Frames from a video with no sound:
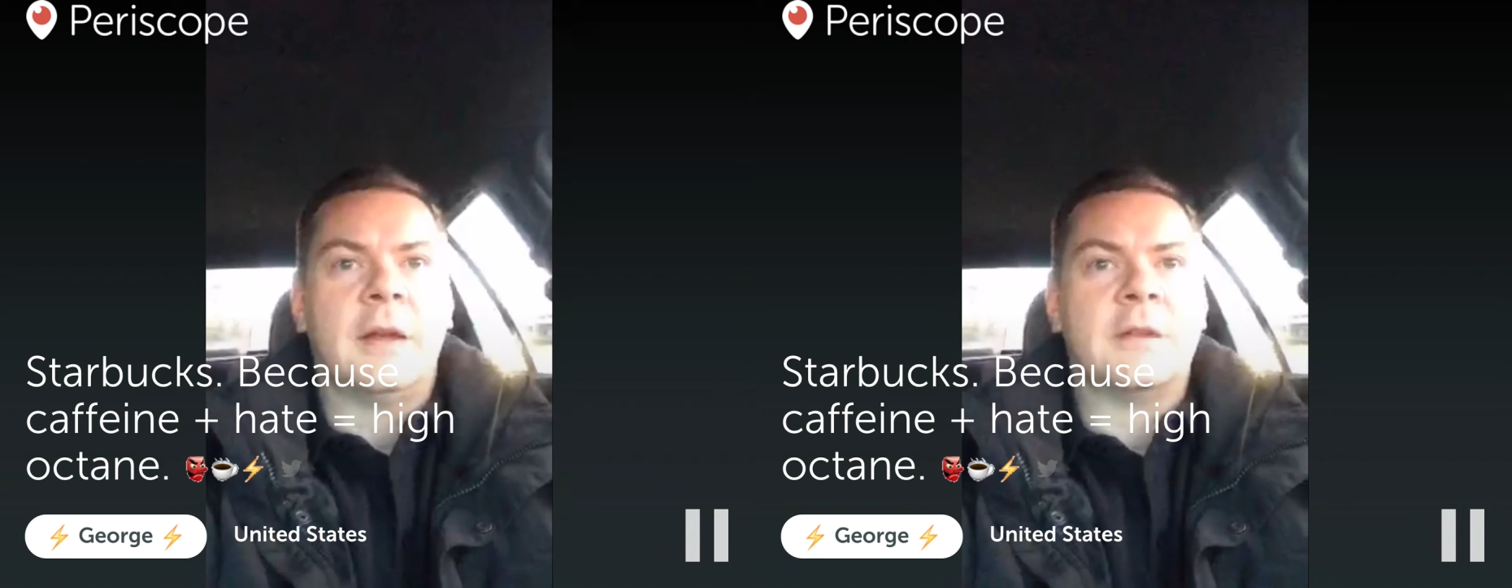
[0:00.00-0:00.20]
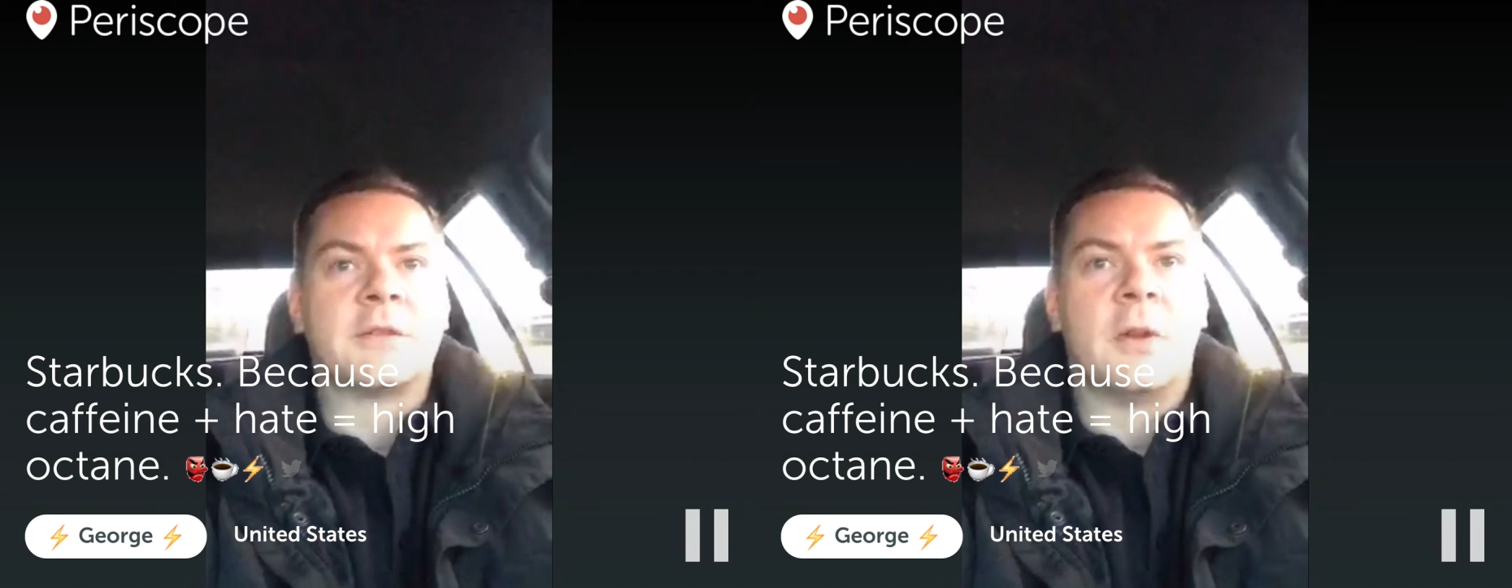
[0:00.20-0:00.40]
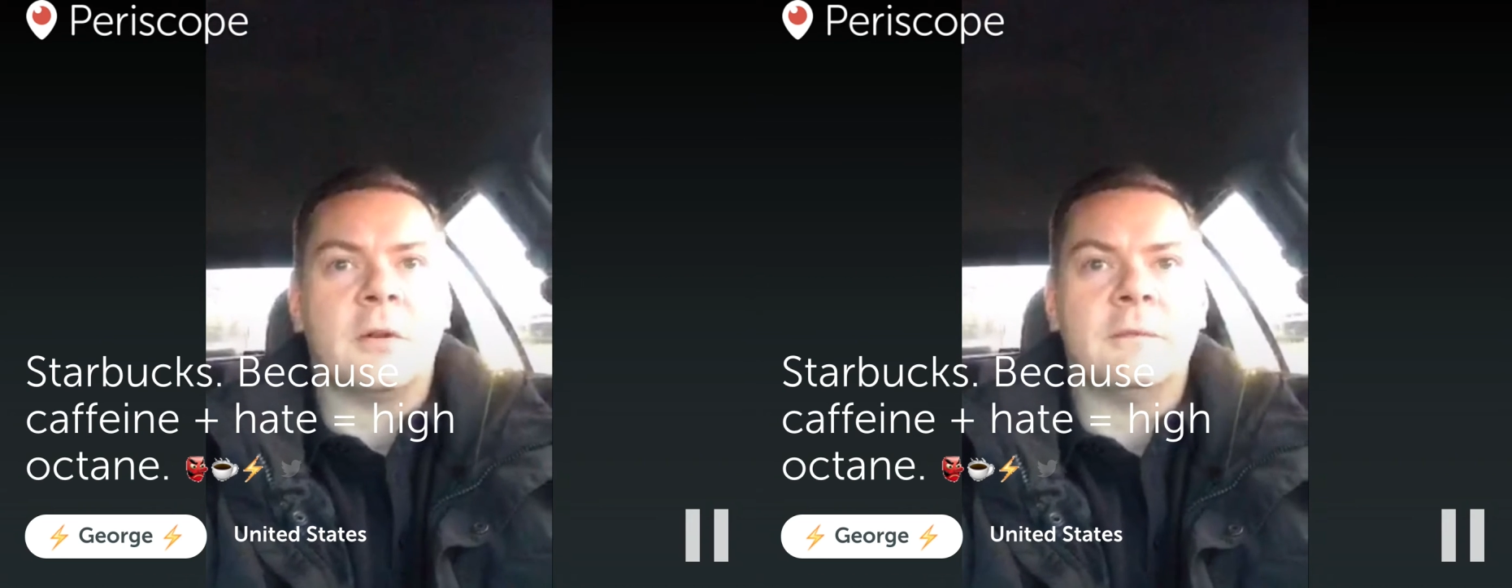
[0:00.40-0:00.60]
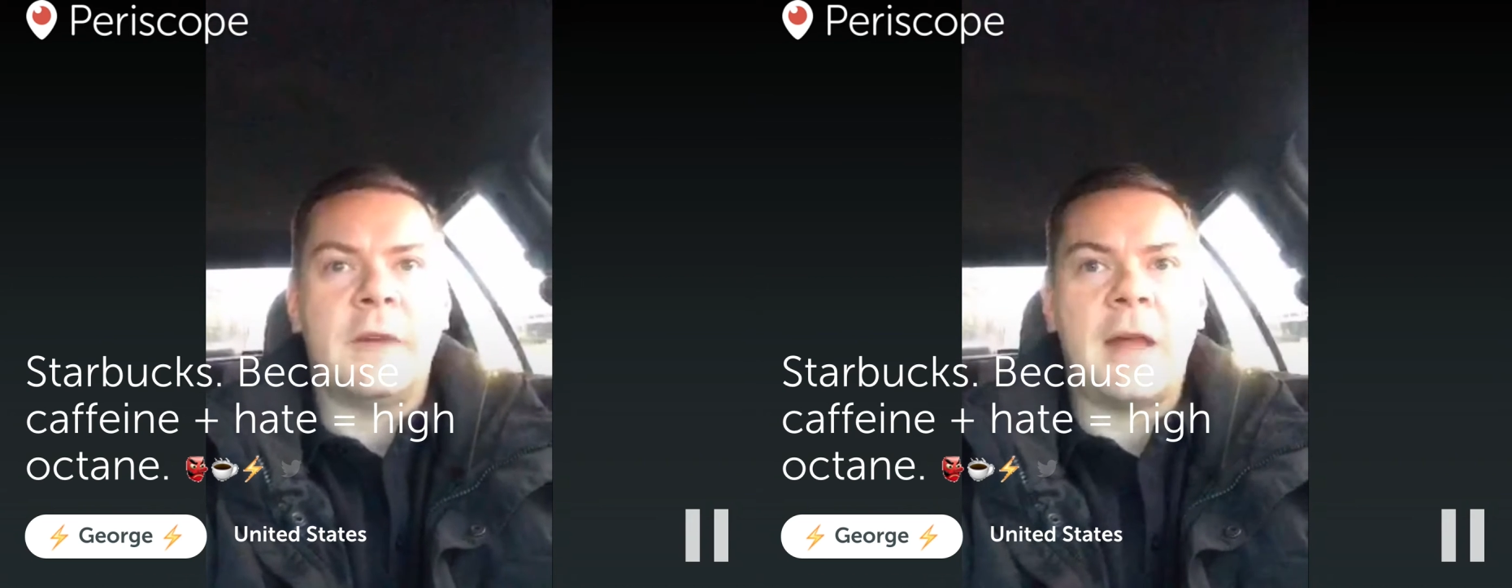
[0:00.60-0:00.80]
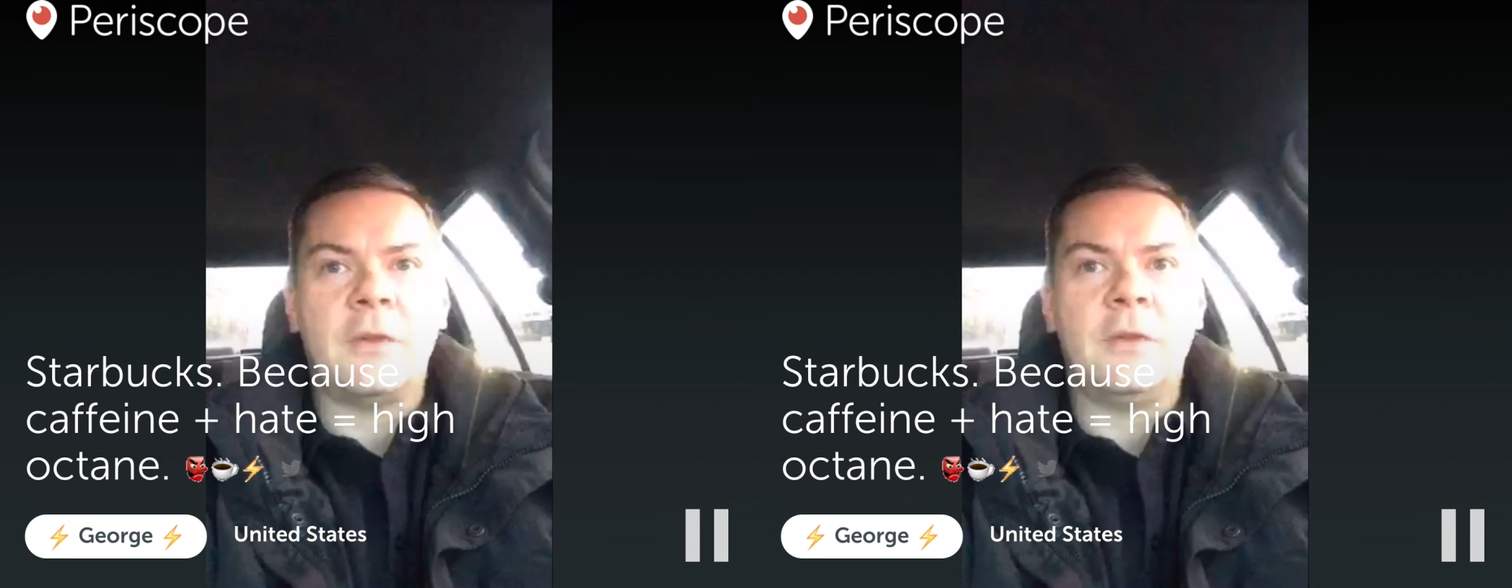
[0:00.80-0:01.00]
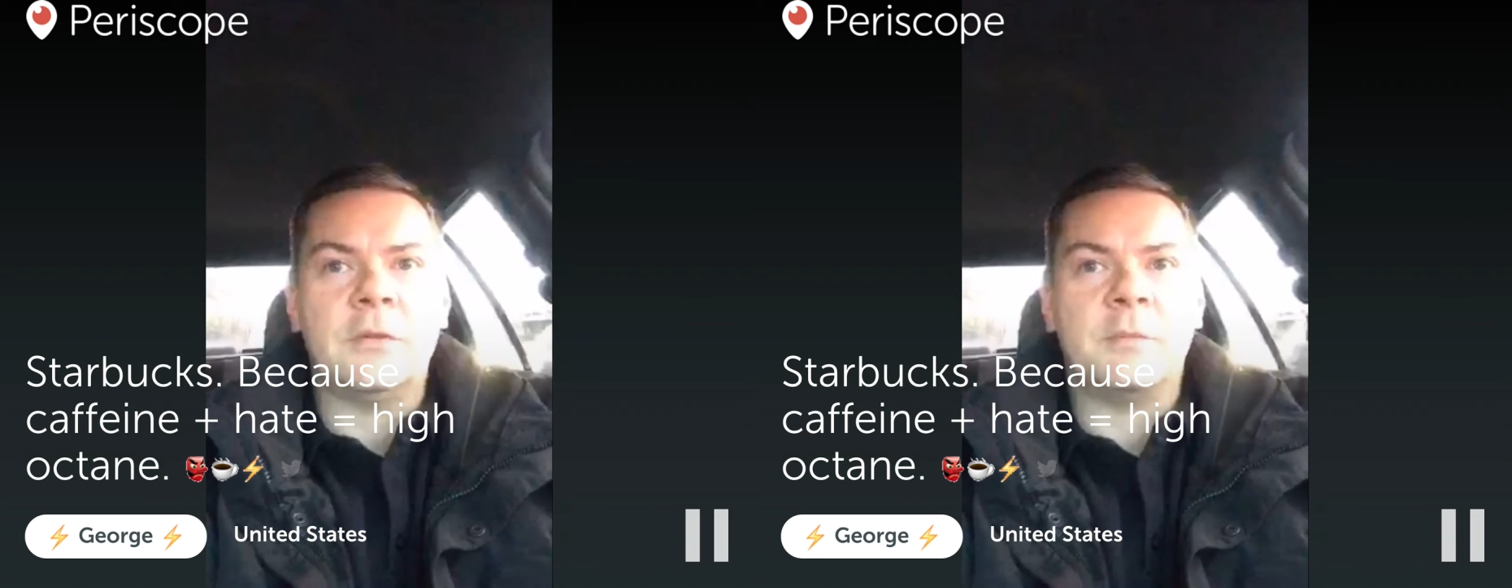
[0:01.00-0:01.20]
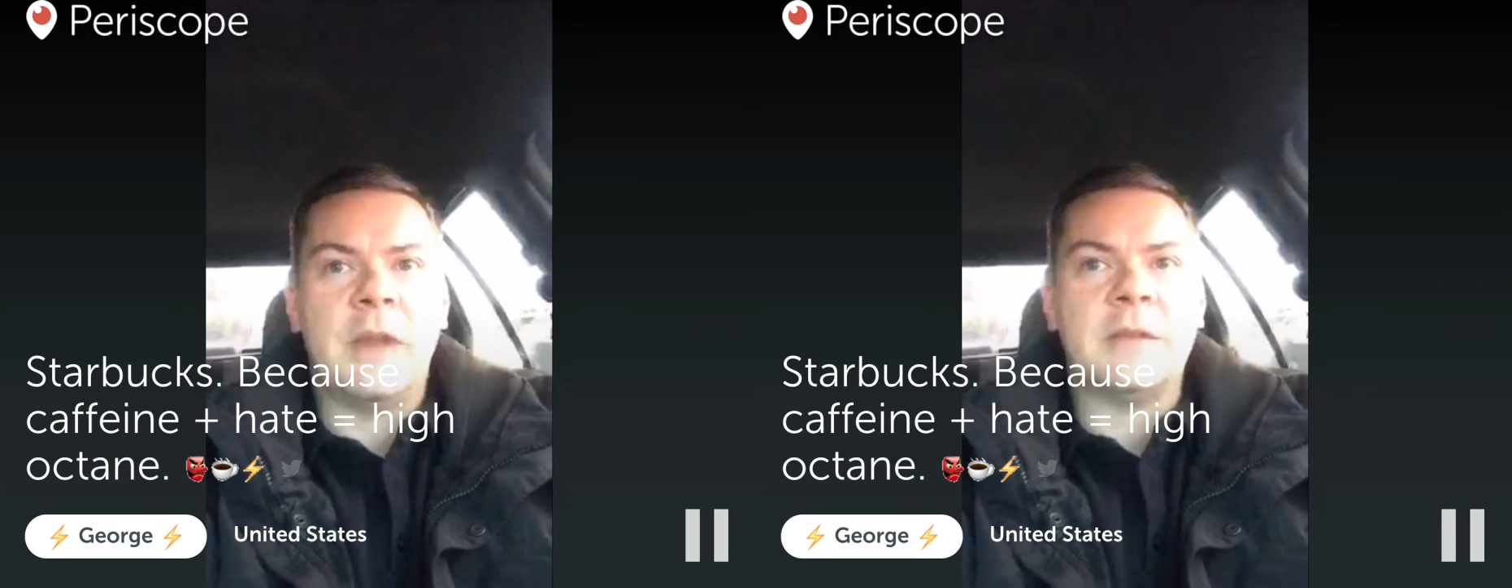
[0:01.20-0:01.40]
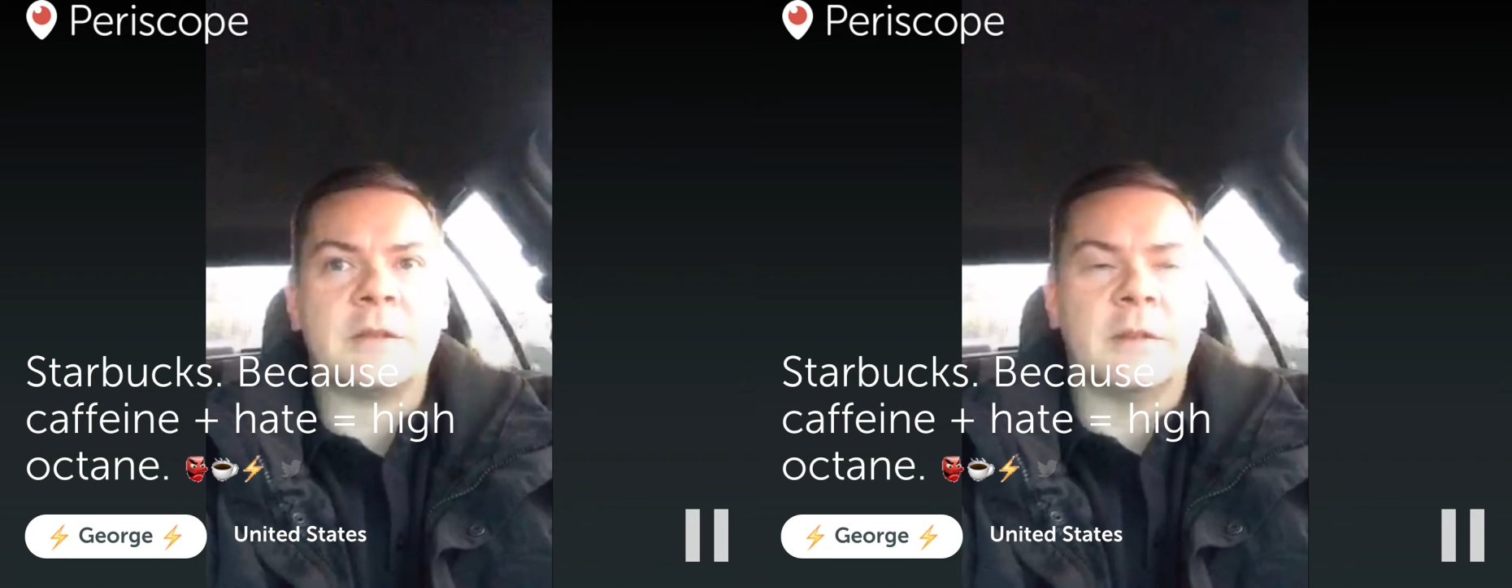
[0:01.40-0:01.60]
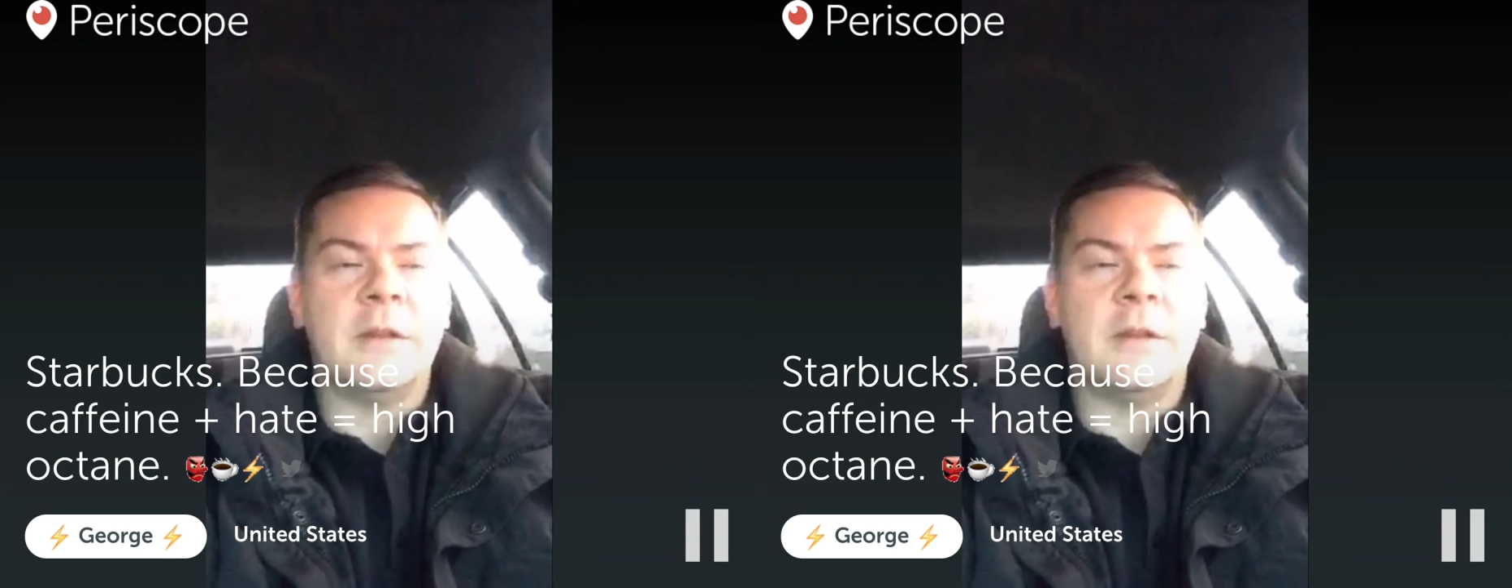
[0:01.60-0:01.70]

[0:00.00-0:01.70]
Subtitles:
It's called Values-Based